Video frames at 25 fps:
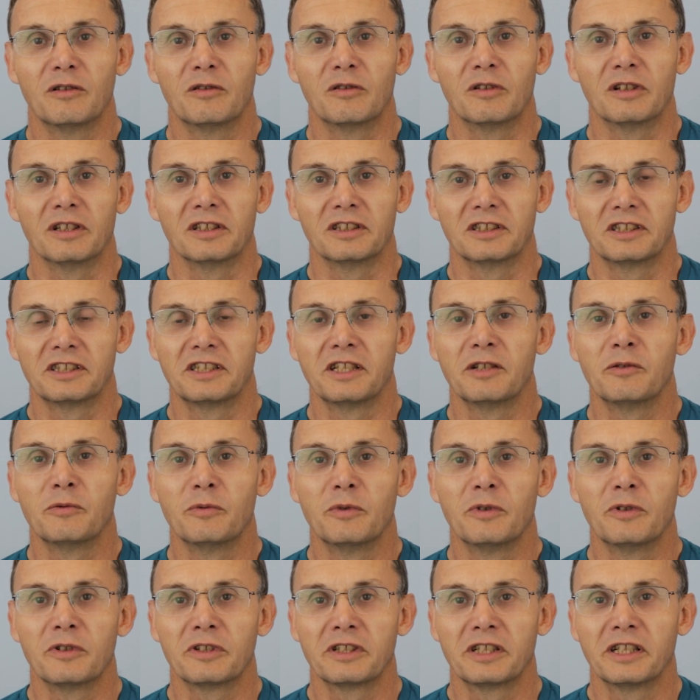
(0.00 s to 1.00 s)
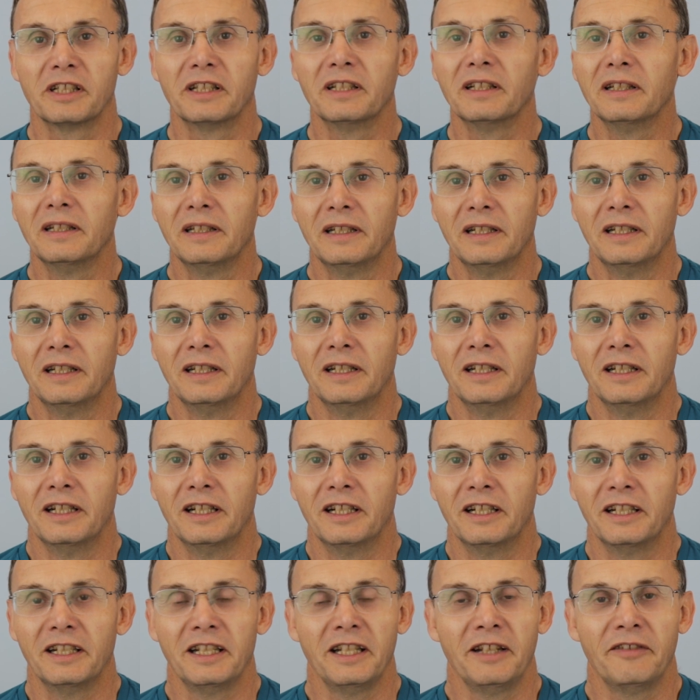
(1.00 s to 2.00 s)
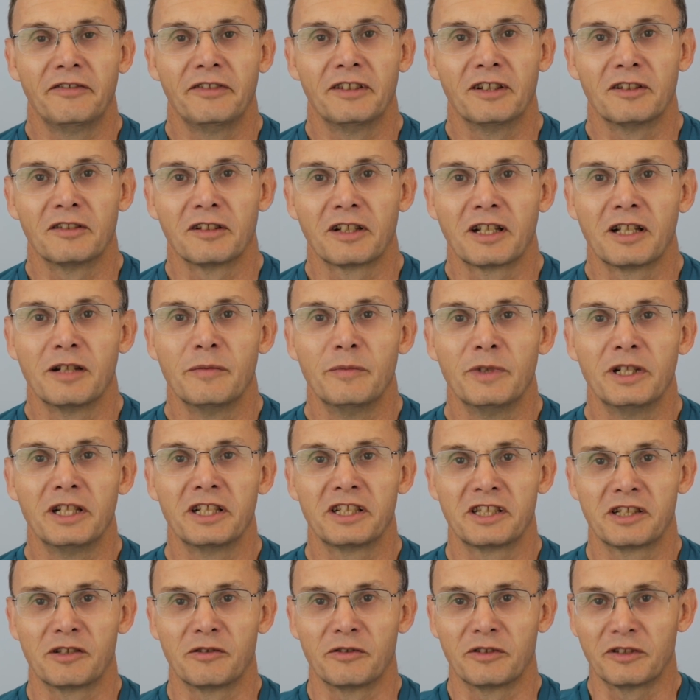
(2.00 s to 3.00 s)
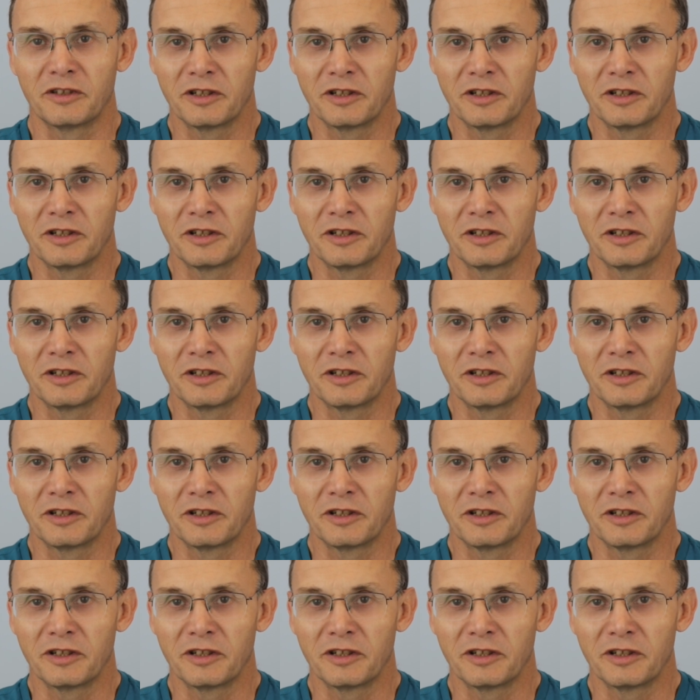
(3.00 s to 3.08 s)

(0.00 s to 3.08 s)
or a still water, and even on a commercial.